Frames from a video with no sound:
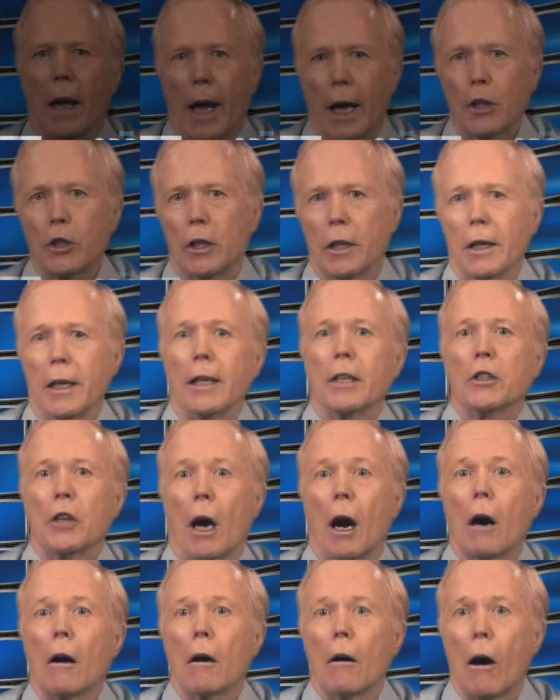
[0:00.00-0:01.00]
Actually, it's
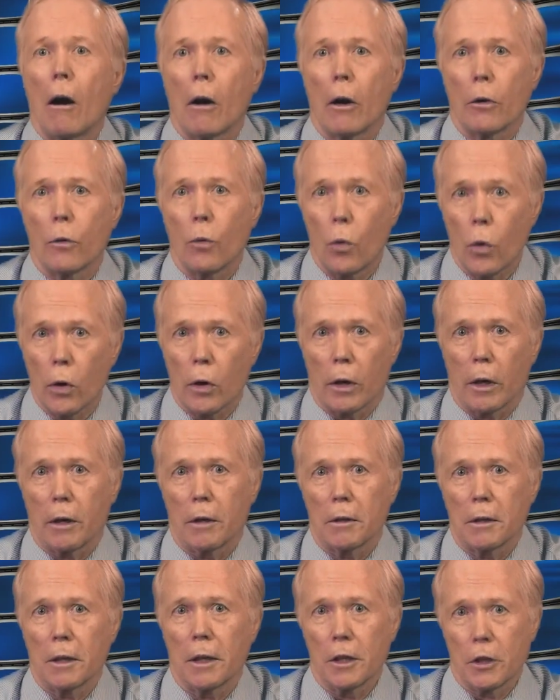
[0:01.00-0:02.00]
our hard
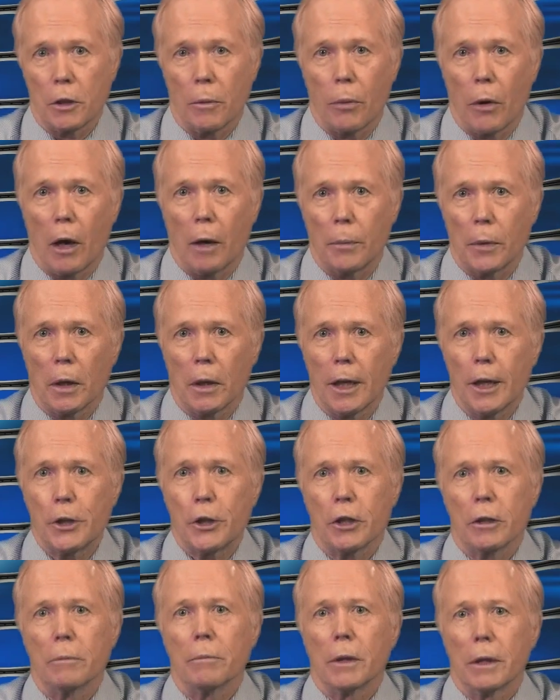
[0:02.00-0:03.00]
work as a
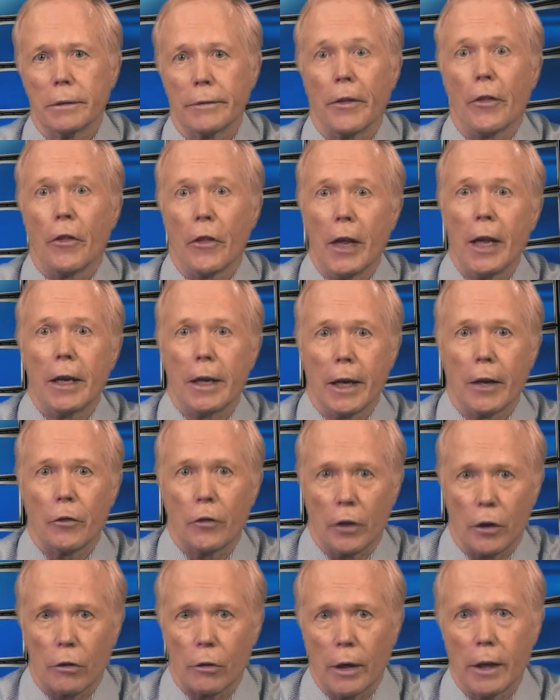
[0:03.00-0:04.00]
population, but they get
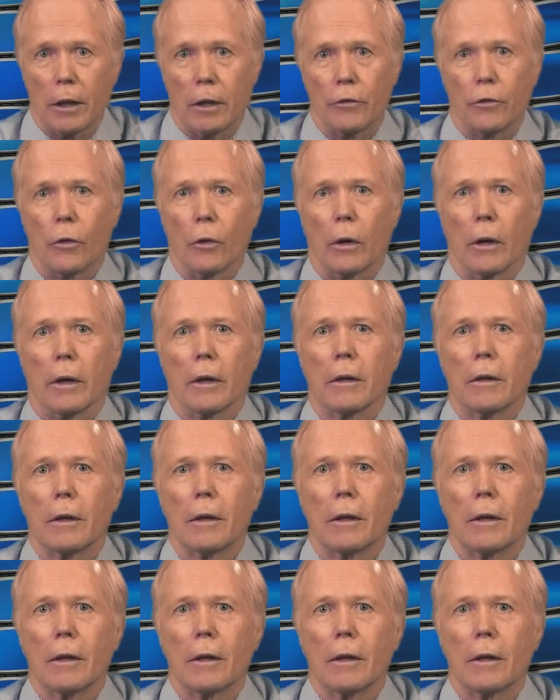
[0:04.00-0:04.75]
the credit for it.